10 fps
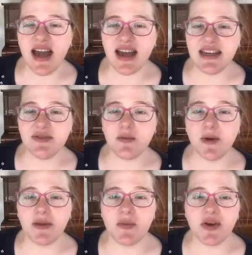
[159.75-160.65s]
and if a
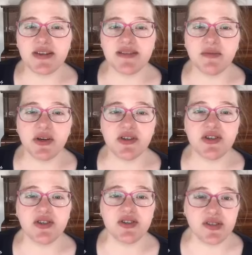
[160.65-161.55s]
1 person per
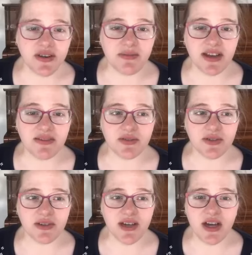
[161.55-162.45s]
2 square metre
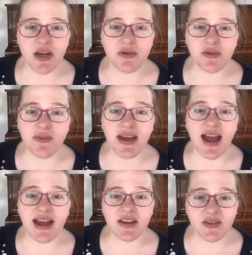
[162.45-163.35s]
rule would be
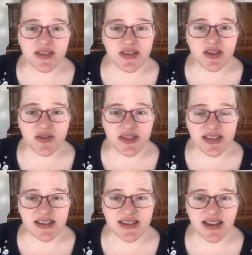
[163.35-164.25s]
adequate social
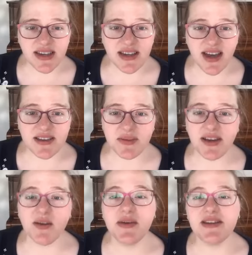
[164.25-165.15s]
distancing as we
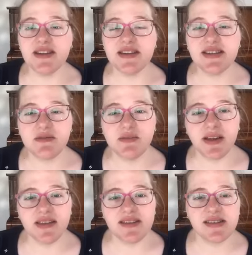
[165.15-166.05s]
come into the summer
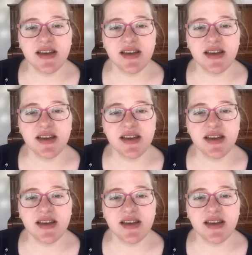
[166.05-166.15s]
months.